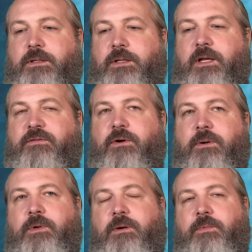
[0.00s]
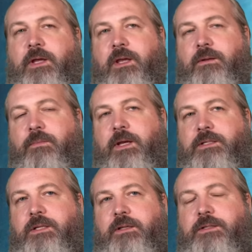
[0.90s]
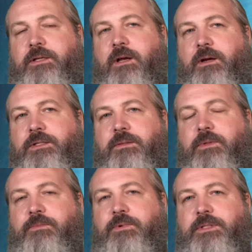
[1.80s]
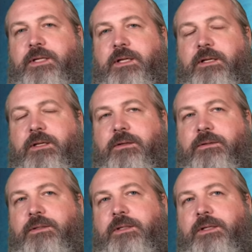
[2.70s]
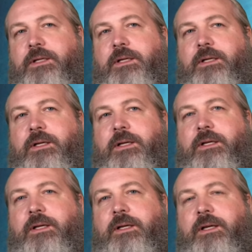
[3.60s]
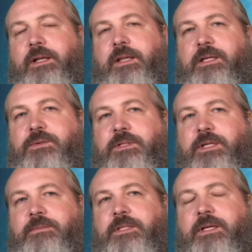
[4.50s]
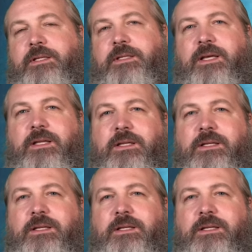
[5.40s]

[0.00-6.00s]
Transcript: inform your opinion based on the scholarship that preceded you. And that's what James Dunn did.